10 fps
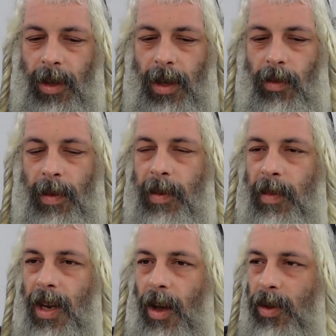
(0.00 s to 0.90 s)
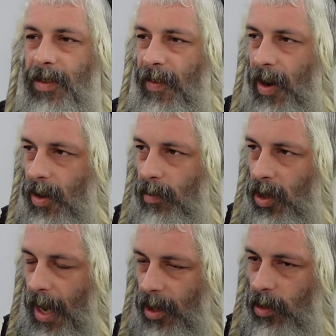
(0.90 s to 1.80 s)
Rabbi Benah was very
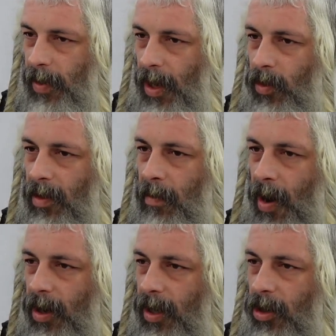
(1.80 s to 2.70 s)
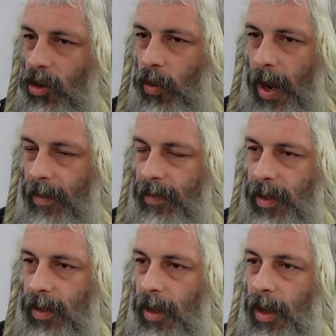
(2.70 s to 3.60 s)
preoccupied with marking
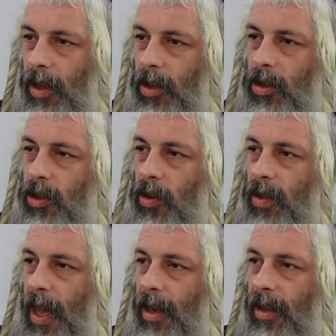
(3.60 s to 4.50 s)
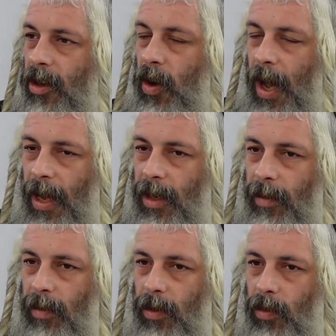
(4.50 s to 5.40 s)
graves so that the
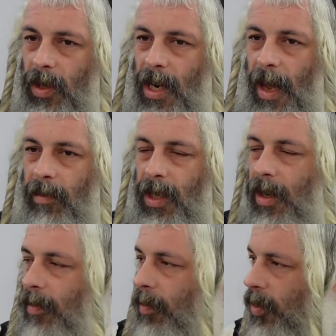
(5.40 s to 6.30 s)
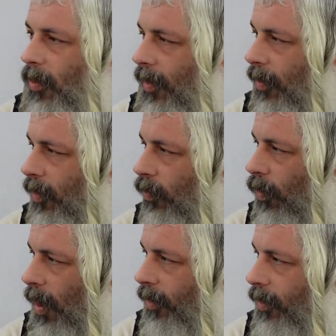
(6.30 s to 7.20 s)
Kohanim would not become impure. They wouldn't
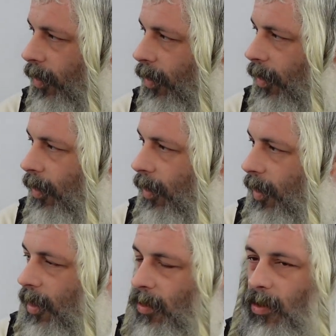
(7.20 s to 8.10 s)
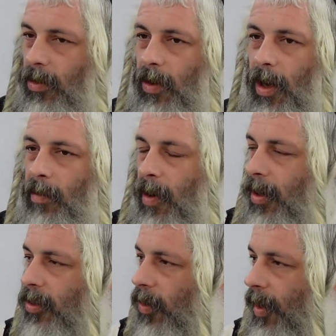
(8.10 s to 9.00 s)
wander into
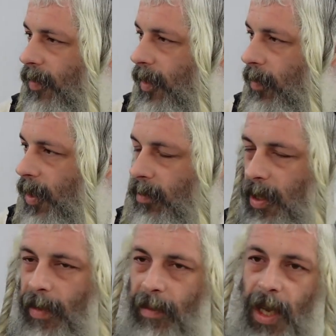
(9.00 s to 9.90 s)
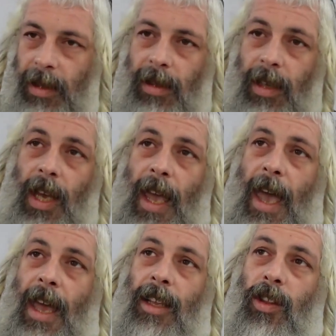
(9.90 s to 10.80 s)
unmarked graves and become Tamei Met.
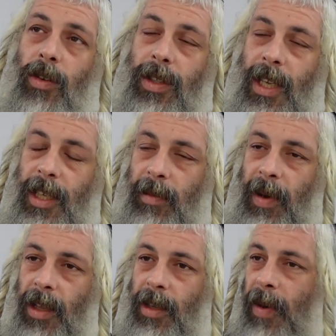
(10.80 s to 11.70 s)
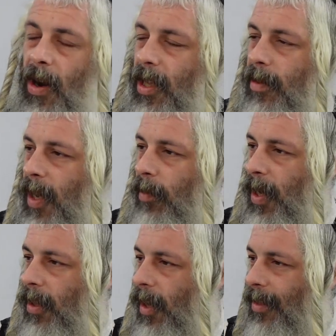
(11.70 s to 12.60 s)
And in those days, apparently, Marat
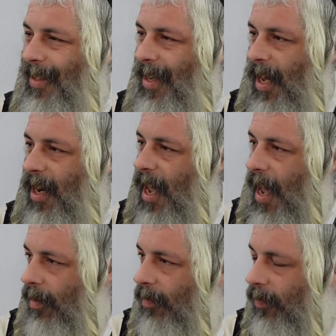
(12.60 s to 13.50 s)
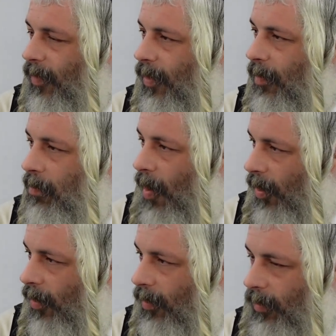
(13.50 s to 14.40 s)
Machpelah did not have
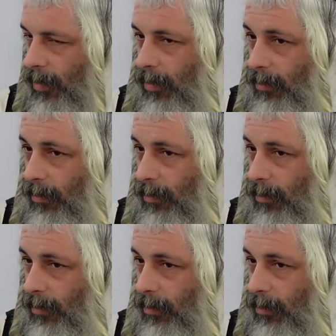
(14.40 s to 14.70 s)
markers